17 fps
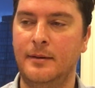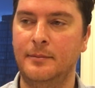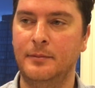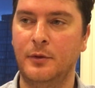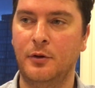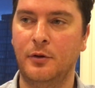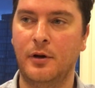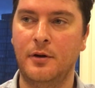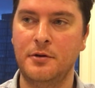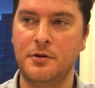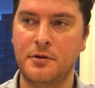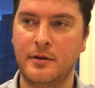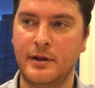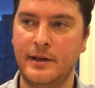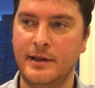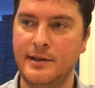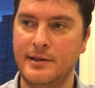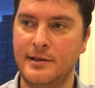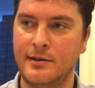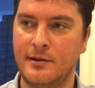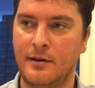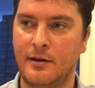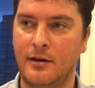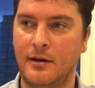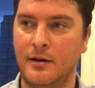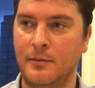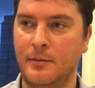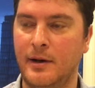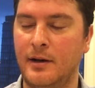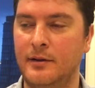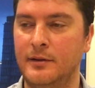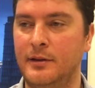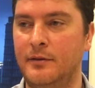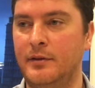Groceries are
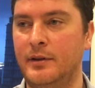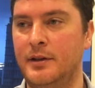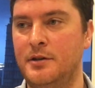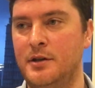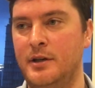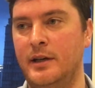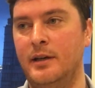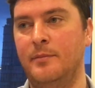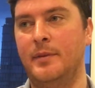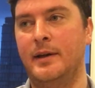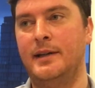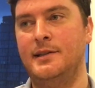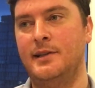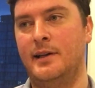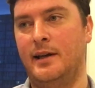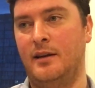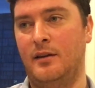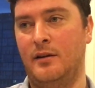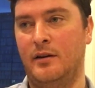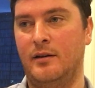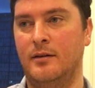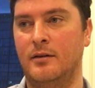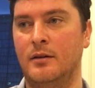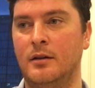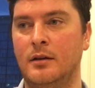relatively cheap. I'd say they're